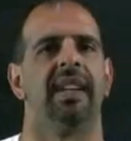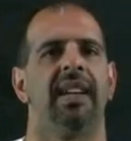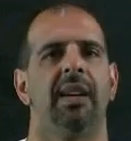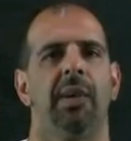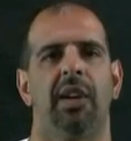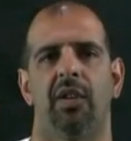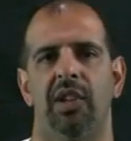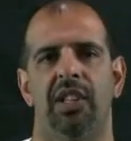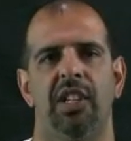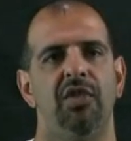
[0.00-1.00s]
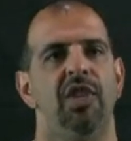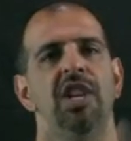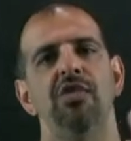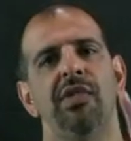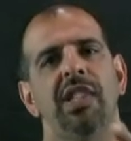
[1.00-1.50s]
We are going to do
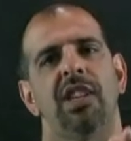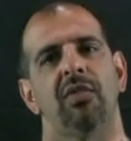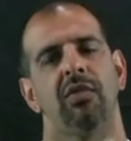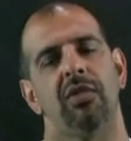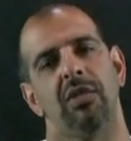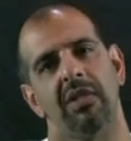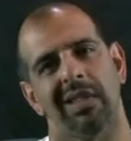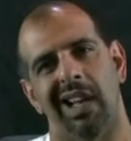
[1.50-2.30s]
new SQL.